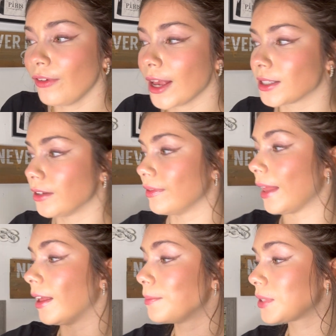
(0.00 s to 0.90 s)
has
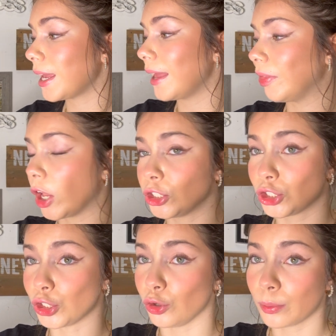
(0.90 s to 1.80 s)
developed and
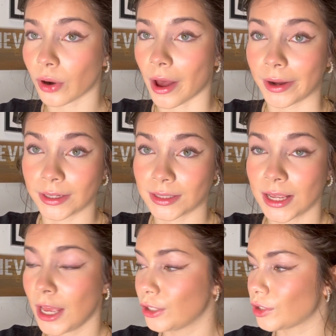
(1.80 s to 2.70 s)
launched new products,
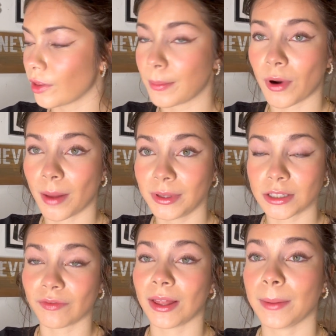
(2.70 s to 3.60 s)
so they probably
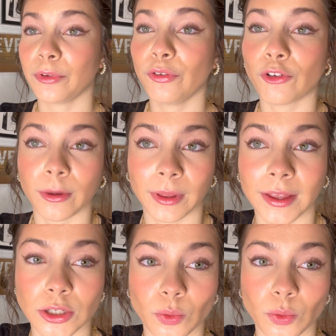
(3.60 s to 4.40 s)
developed their formula as